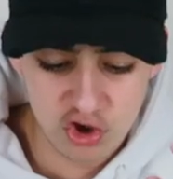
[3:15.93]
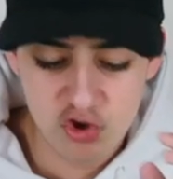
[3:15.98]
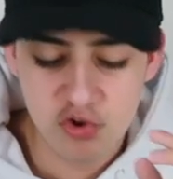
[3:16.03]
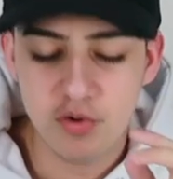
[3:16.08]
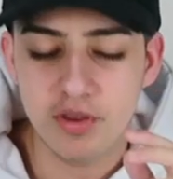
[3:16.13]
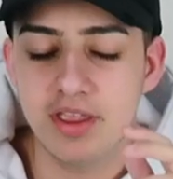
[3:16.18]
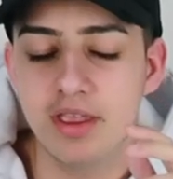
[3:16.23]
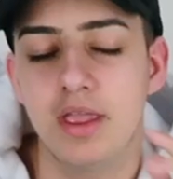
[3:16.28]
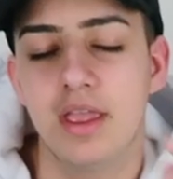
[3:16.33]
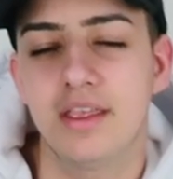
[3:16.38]

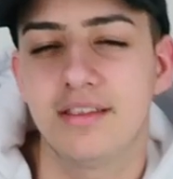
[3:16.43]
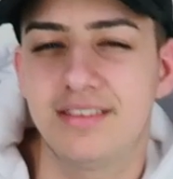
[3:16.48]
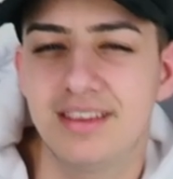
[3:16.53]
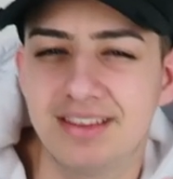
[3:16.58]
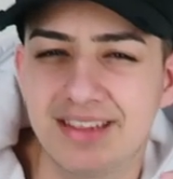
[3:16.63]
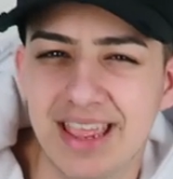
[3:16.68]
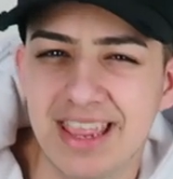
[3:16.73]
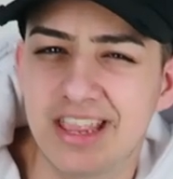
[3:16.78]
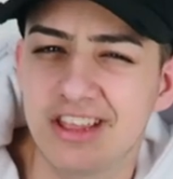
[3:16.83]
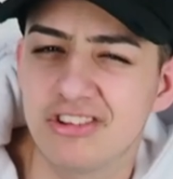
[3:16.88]
who is
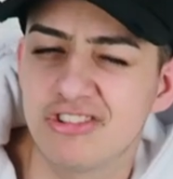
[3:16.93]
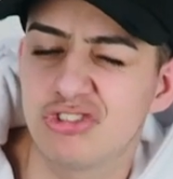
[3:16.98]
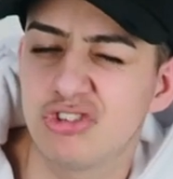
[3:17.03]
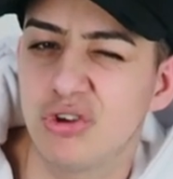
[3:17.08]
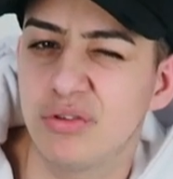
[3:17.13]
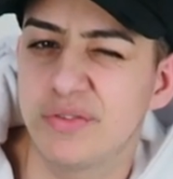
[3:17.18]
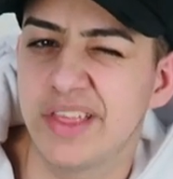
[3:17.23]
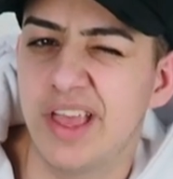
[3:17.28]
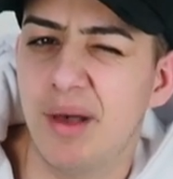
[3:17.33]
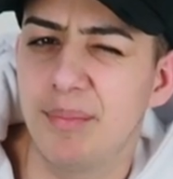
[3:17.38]
he taking a
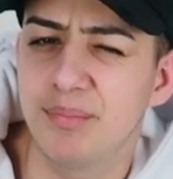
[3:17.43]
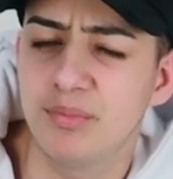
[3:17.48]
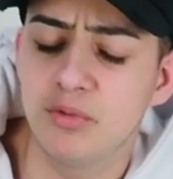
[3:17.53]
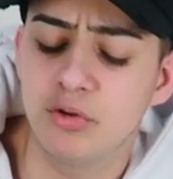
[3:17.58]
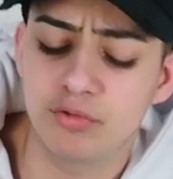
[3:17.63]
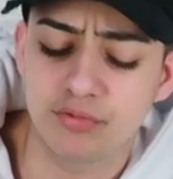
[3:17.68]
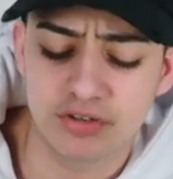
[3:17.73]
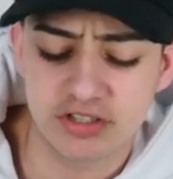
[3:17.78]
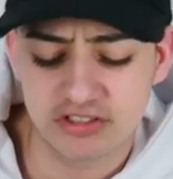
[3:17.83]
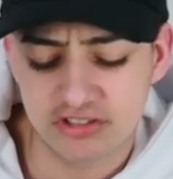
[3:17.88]
shot there. I'm
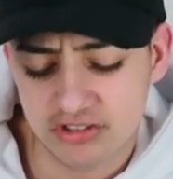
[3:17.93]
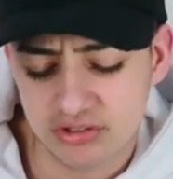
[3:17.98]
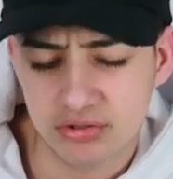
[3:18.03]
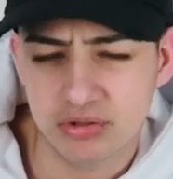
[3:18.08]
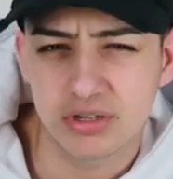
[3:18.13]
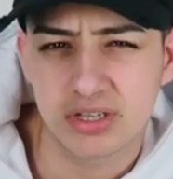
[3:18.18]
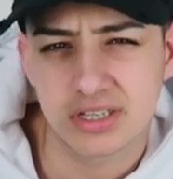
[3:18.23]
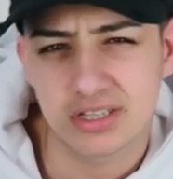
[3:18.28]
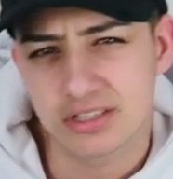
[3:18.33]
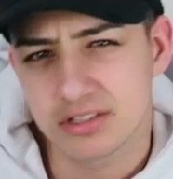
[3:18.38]
not really
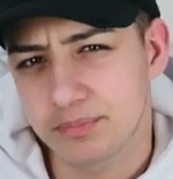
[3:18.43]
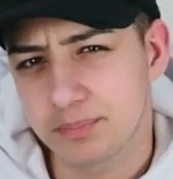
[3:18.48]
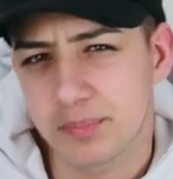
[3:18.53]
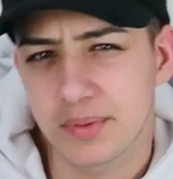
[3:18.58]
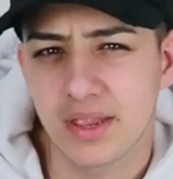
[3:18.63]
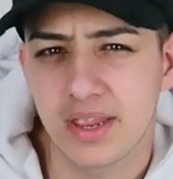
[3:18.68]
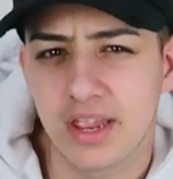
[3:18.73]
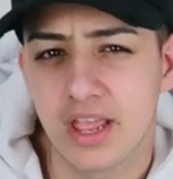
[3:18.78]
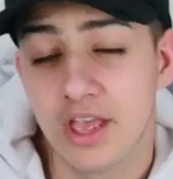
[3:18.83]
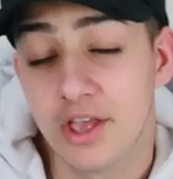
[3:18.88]
sure. It could
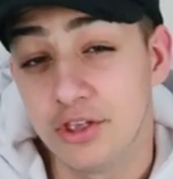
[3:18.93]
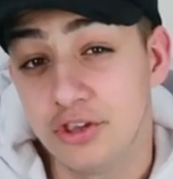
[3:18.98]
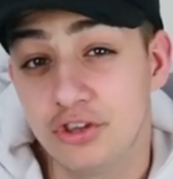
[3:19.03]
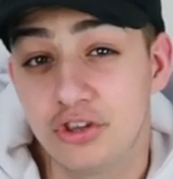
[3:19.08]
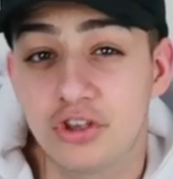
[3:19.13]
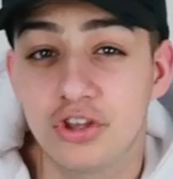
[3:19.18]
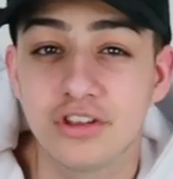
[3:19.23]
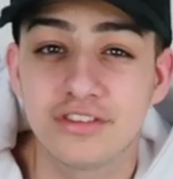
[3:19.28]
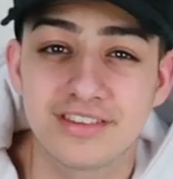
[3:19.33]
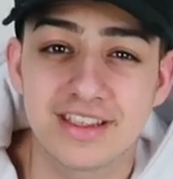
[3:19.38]
be,
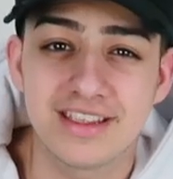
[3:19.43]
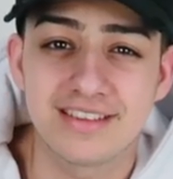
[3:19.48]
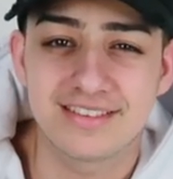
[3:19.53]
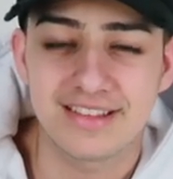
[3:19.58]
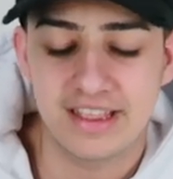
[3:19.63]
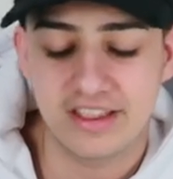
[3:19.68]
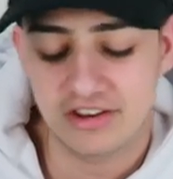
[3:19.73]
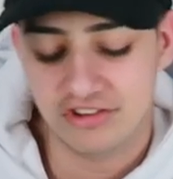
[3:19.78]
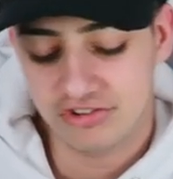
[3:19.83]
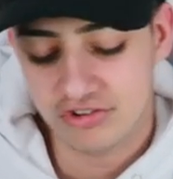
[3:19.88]
you could say he's
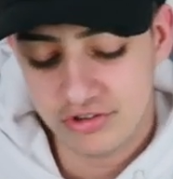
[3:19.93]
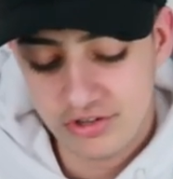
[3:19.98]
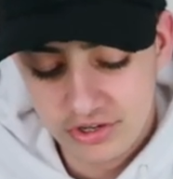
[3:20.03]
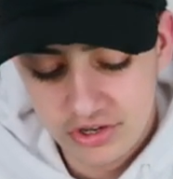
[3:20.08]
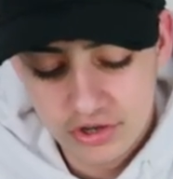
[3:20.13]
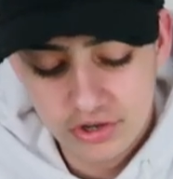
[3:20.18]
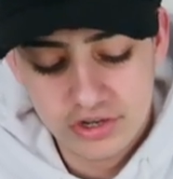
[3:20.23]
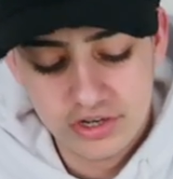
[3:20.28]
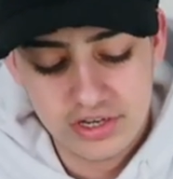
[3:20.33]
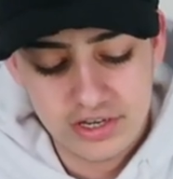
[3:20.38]
taking a shot, you
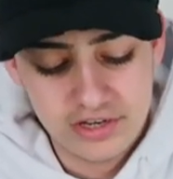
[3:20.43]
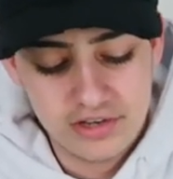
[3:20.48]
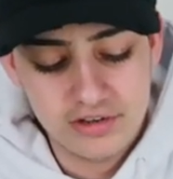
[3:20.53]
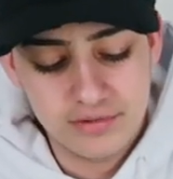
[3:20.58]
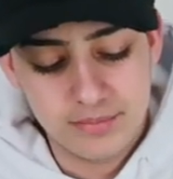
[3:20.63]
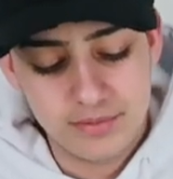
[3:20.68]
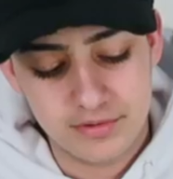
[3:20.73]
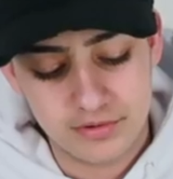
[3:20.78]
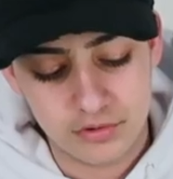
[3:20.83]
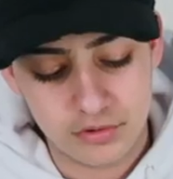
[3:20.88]
couldn't. He
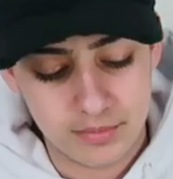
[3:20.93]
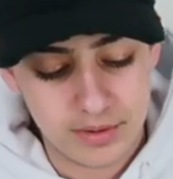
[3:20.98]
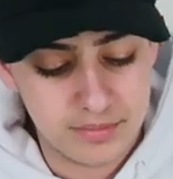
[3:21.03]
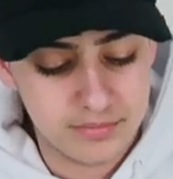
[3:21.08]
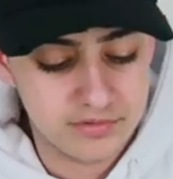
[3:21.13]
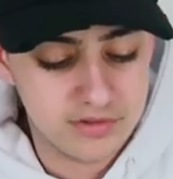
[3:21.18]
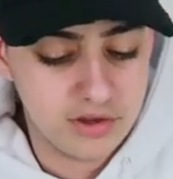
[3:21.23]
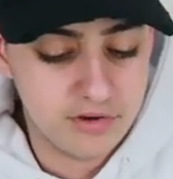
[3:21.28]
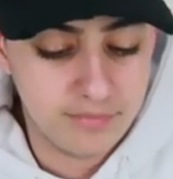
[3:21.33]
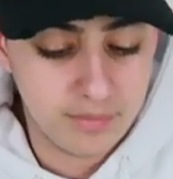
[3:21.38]
could be talking about
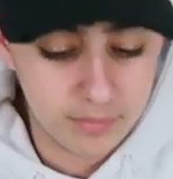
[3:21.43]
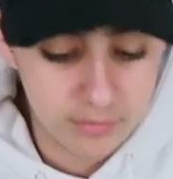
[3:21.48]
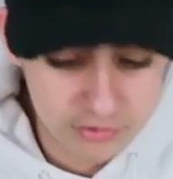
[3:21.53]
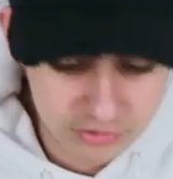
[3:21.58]
himself, but